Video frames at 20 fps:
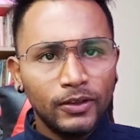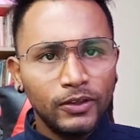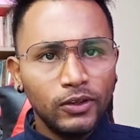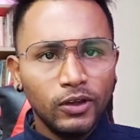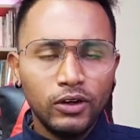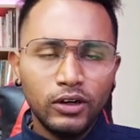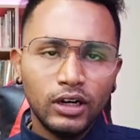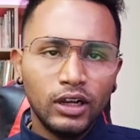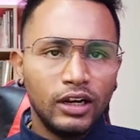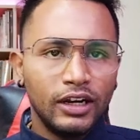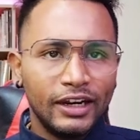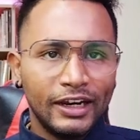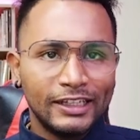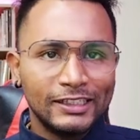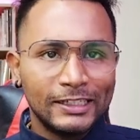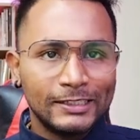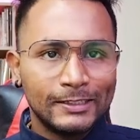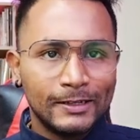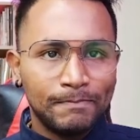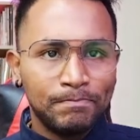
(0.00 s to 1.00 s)
Linux
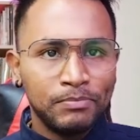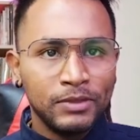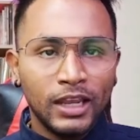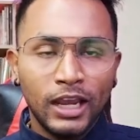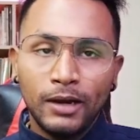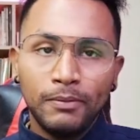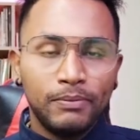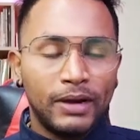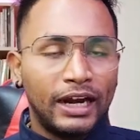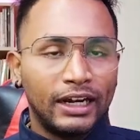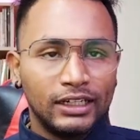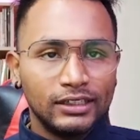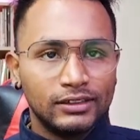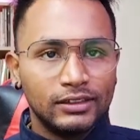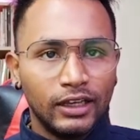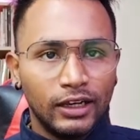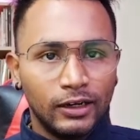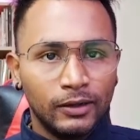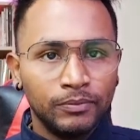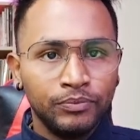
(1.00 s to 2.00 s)
system and practice
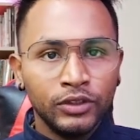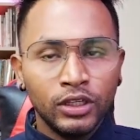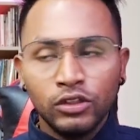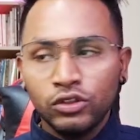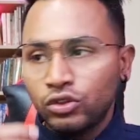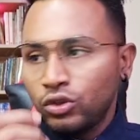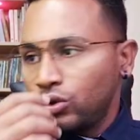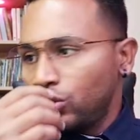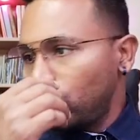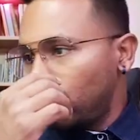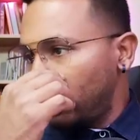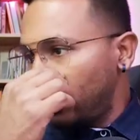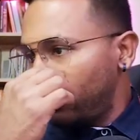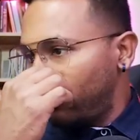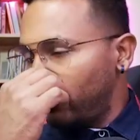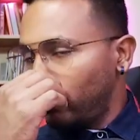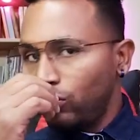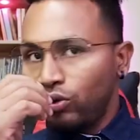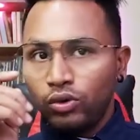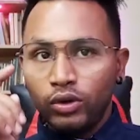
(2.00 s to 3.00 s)
there. So
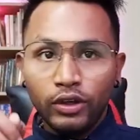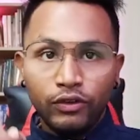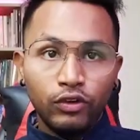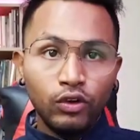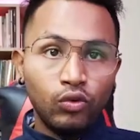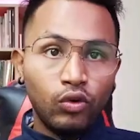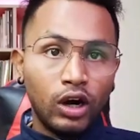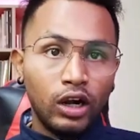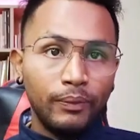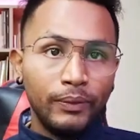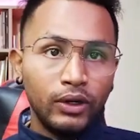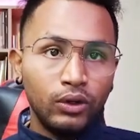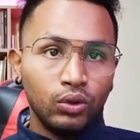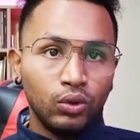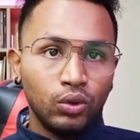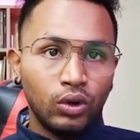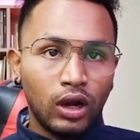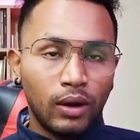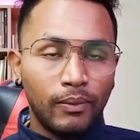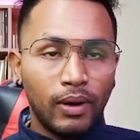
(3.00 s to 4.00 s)
if you want me
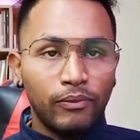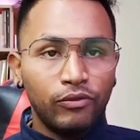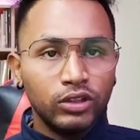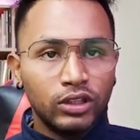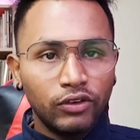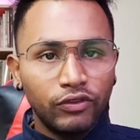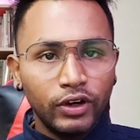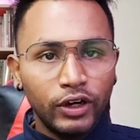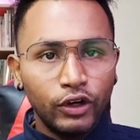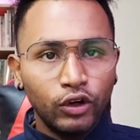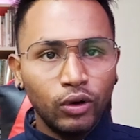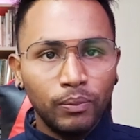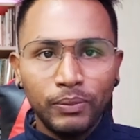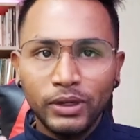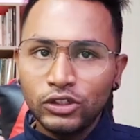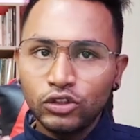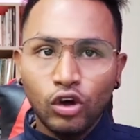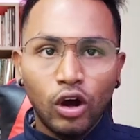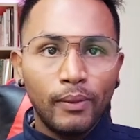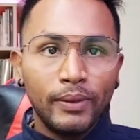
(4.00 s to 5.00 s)
to come up with a video,
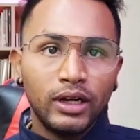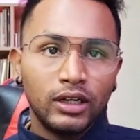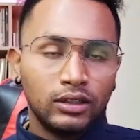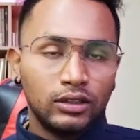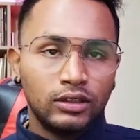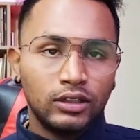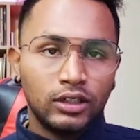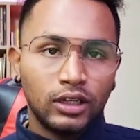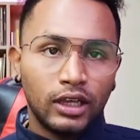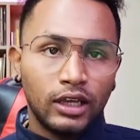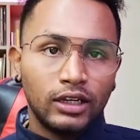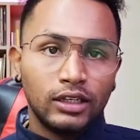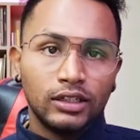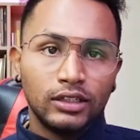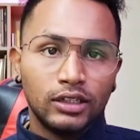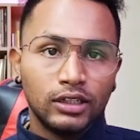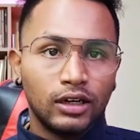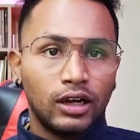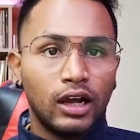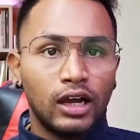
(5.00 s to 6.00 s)
please comment
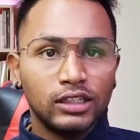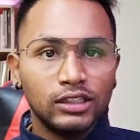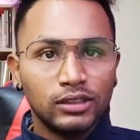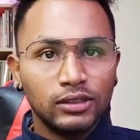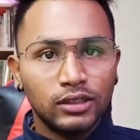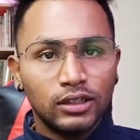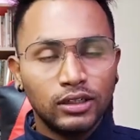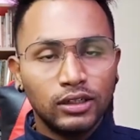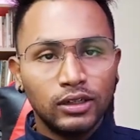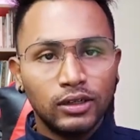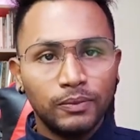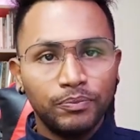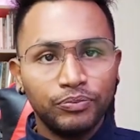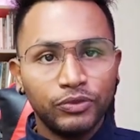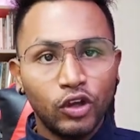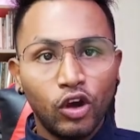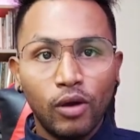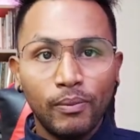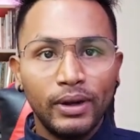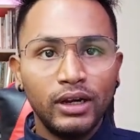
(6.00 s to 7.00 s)
and ask
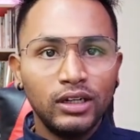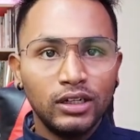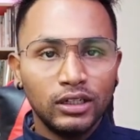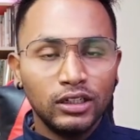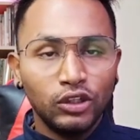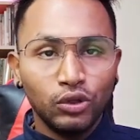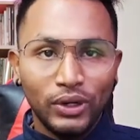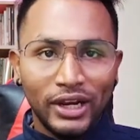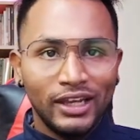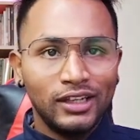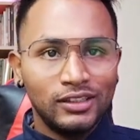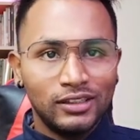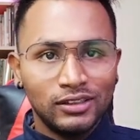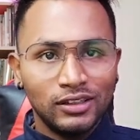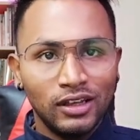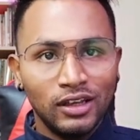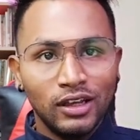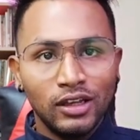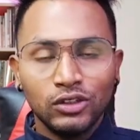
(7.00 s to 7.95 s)
comment Unix.